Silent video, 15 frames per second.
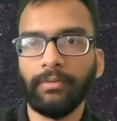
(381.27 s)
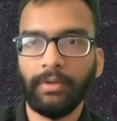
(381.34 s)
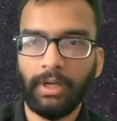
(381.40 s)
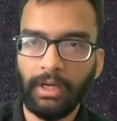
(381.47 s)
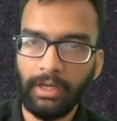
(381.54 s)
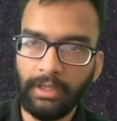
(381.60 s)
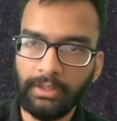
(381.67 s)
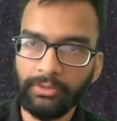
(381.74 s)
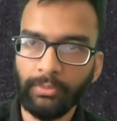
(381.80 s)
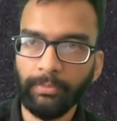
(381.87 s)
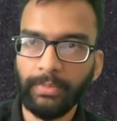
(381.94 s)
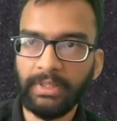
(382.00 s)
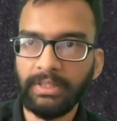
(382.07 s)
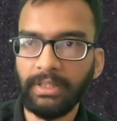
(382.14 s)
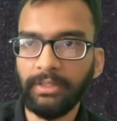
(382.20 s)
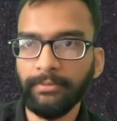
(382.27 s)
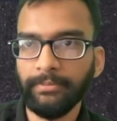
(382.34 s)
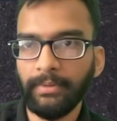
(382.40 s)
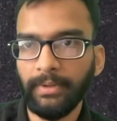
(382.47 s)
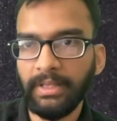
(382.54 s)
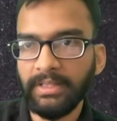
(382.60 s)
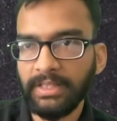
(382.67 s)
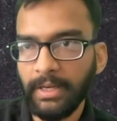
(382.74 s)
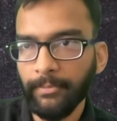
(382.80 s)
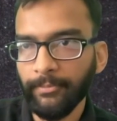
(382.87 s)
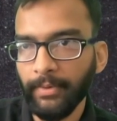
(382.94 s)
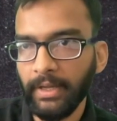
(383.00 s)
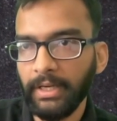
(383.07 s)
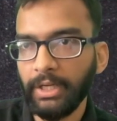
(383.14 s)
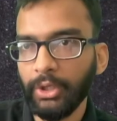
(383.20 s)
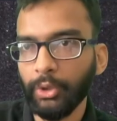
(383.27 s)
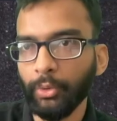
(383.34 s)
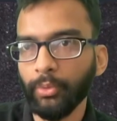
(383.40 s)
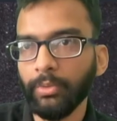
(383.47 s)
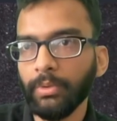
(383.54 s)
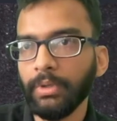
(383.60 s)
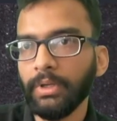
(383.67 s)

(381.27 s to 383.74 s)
So basically in step 1 and 2